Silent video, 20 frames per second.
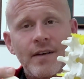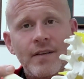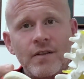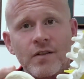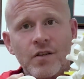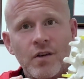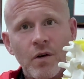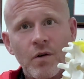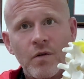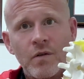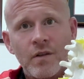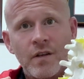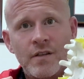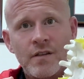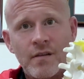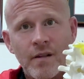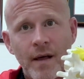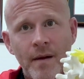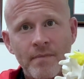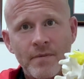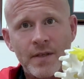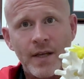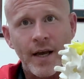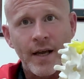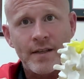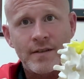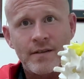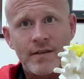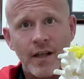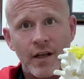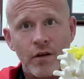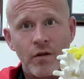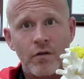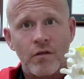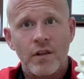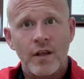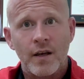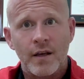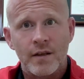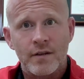So the slump test that you
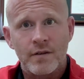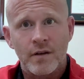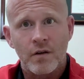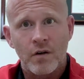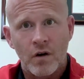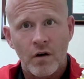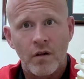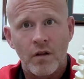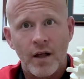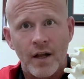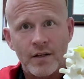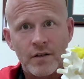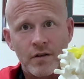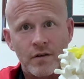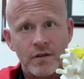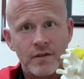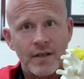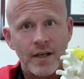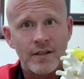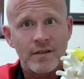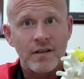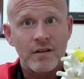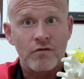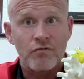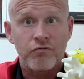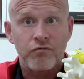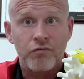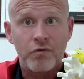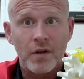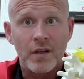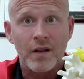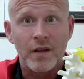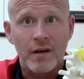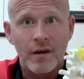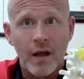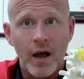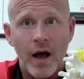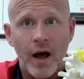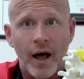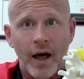think is a neurological test is really
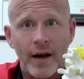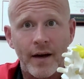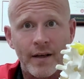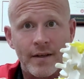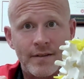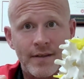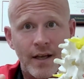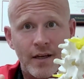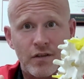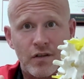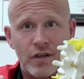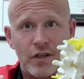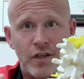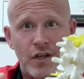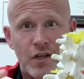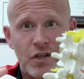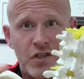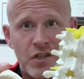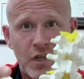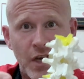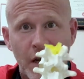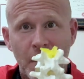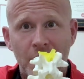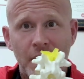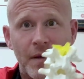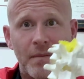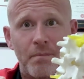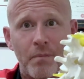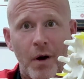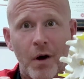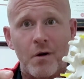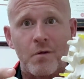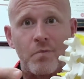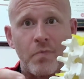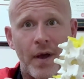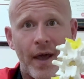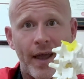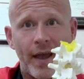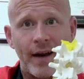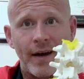not. It's actually shearing
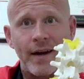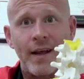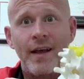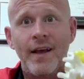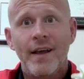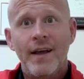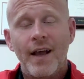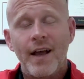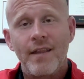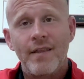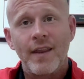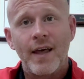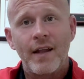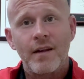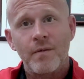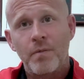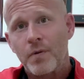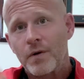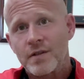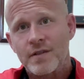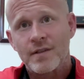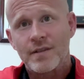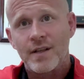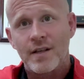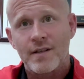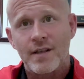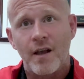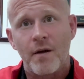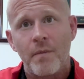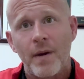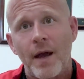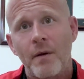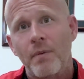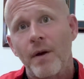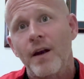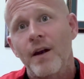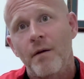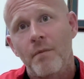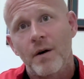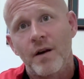bone pain, and then the person says they have back
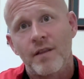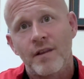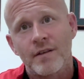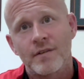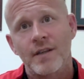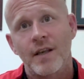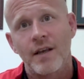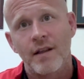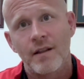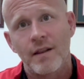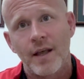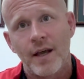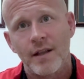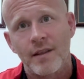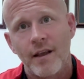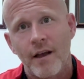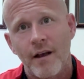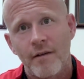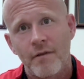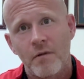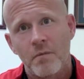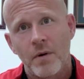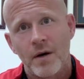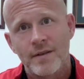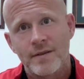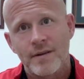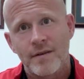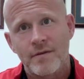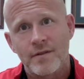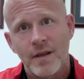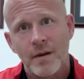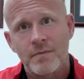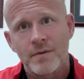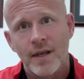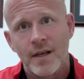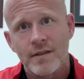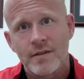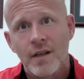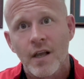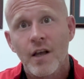pain, and everybody thinks that they have a positive slump
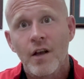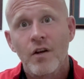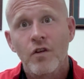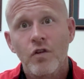test.